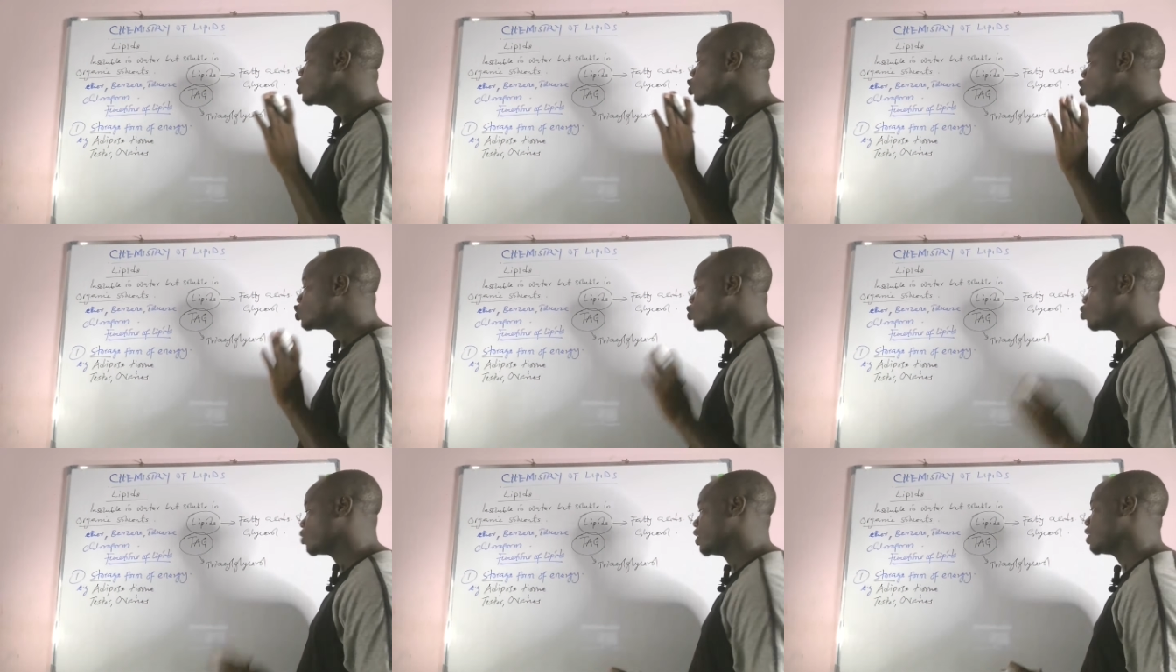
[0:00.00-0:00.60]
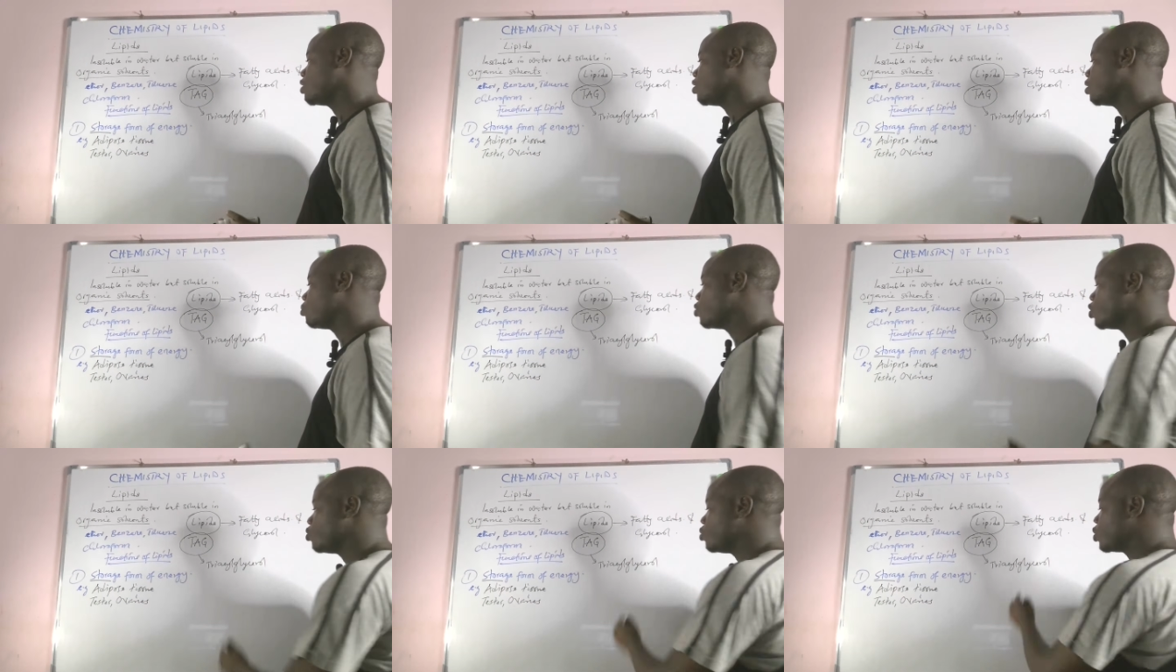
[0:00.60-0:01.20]
store in our
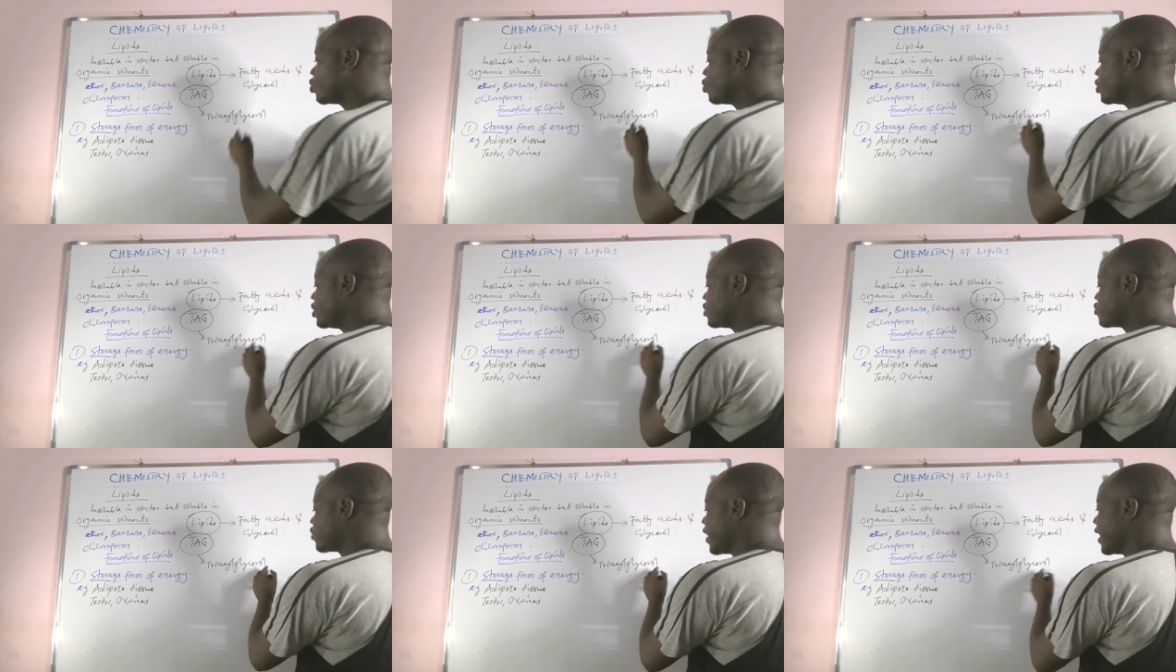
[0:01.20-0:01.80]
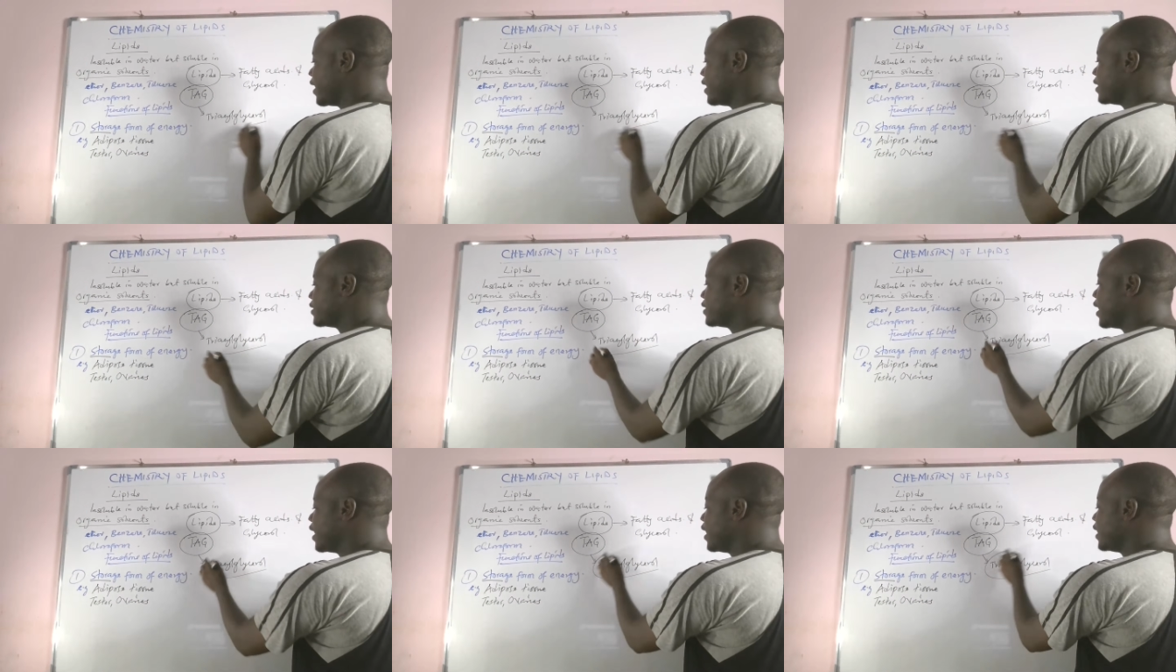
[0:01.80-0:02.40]
body. We call it
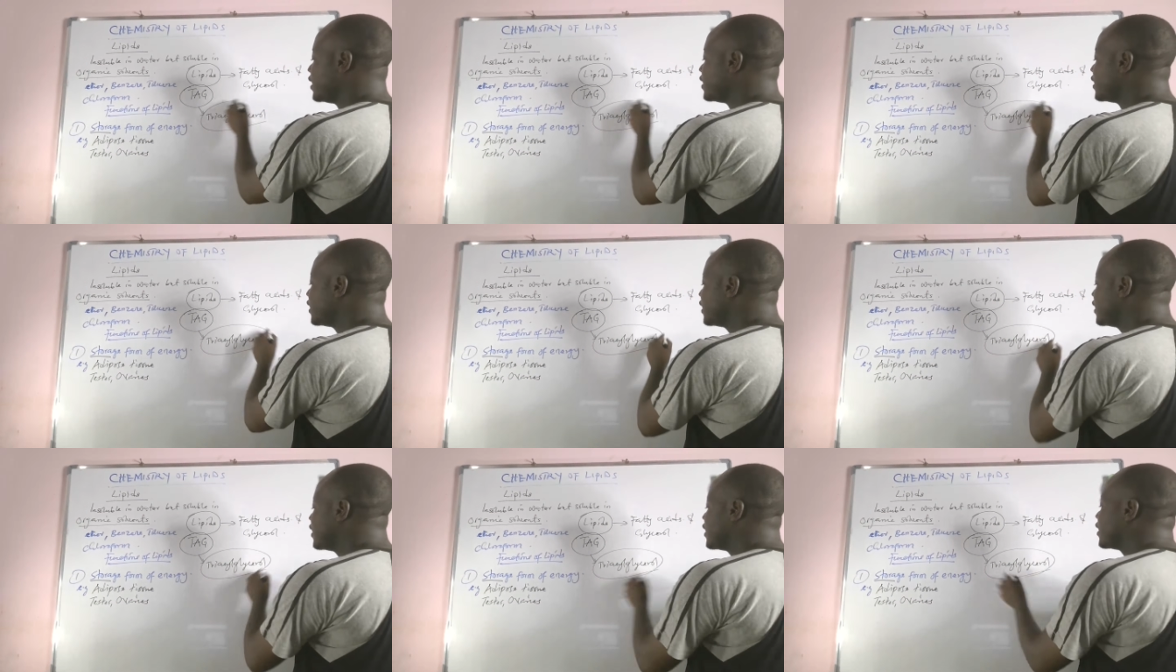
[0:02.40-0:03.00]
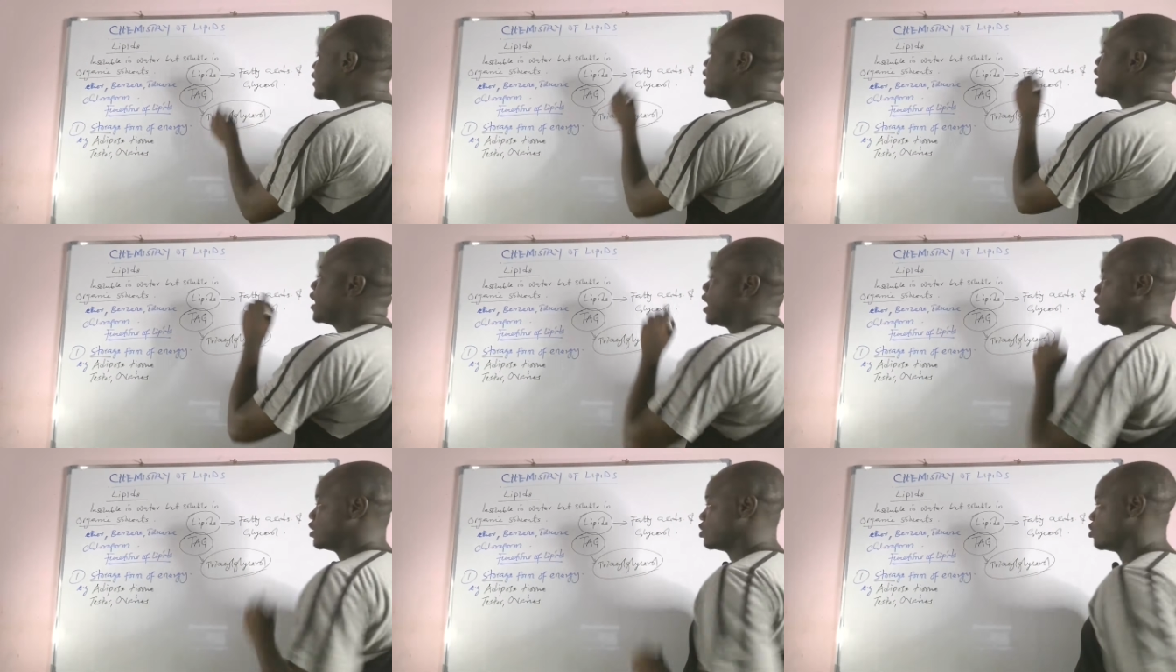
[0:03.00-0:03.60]
triacyl
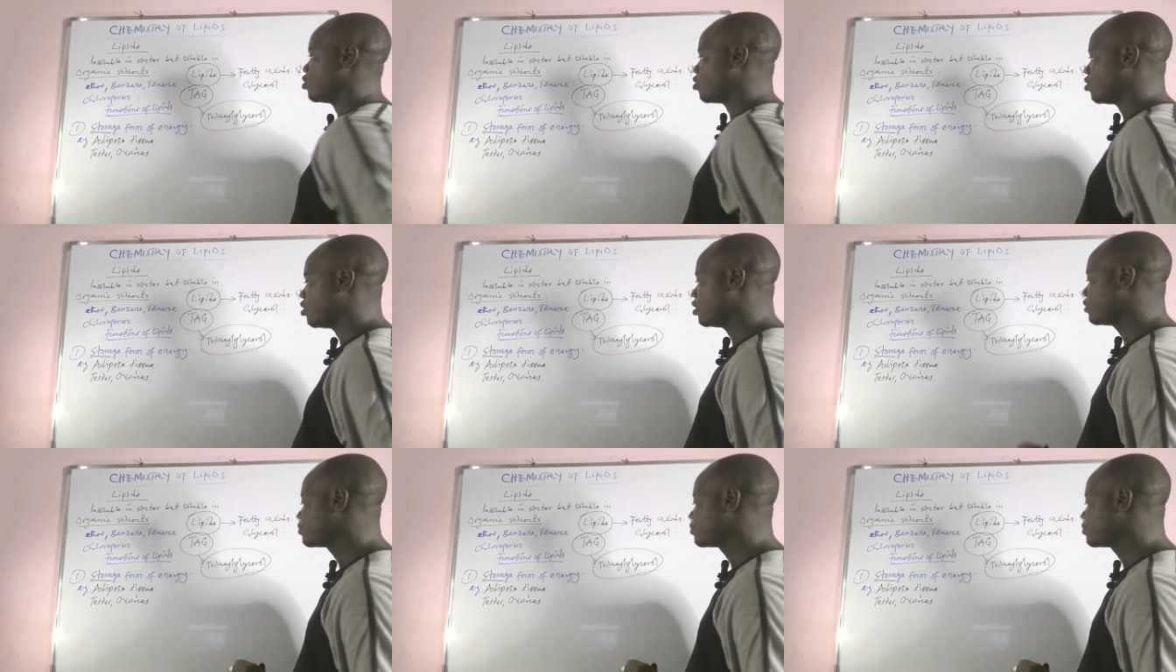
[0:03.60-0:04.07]
glycerol.